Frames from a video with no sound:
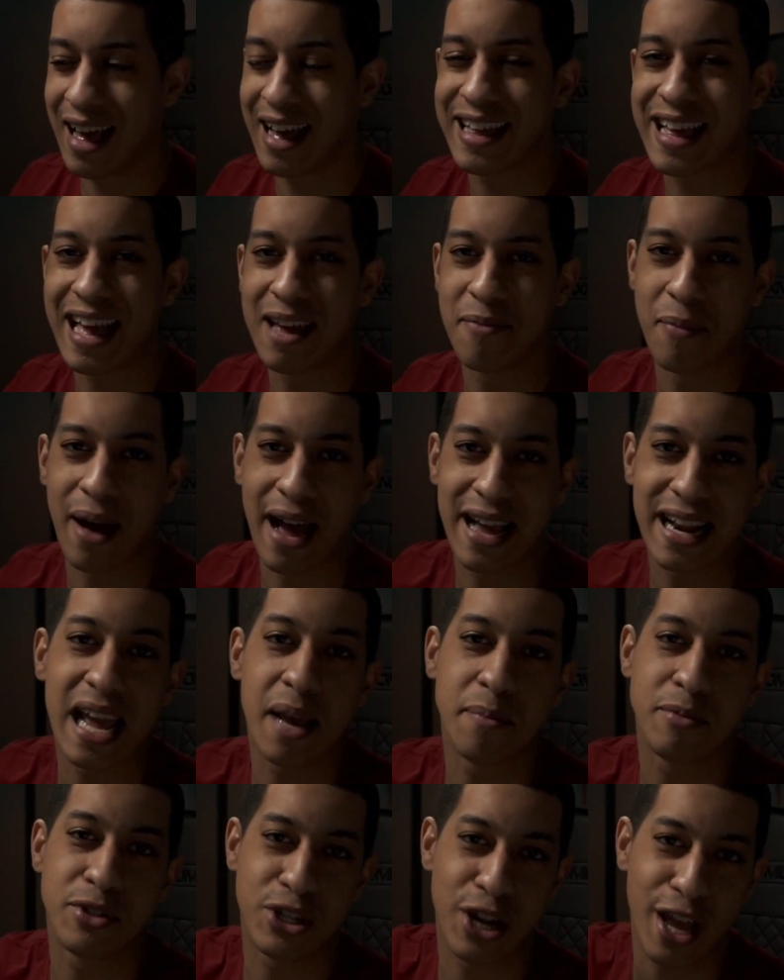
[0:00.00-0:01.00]
Again, my
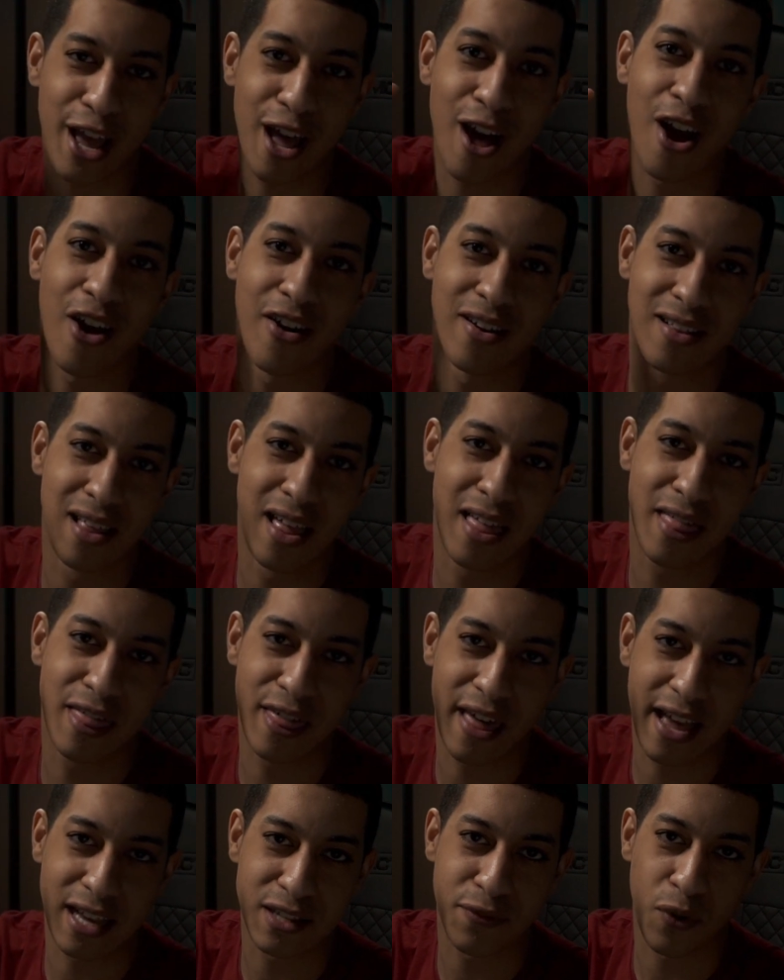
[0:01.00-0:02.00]
name's JR and
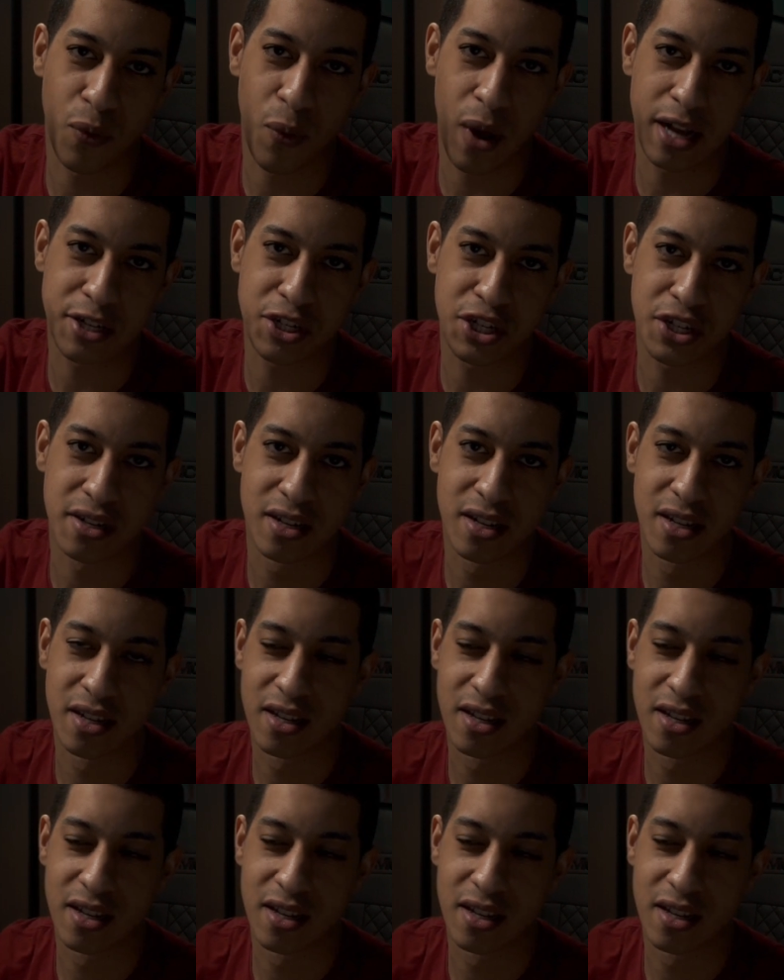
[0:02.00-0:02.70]
thanks for watching.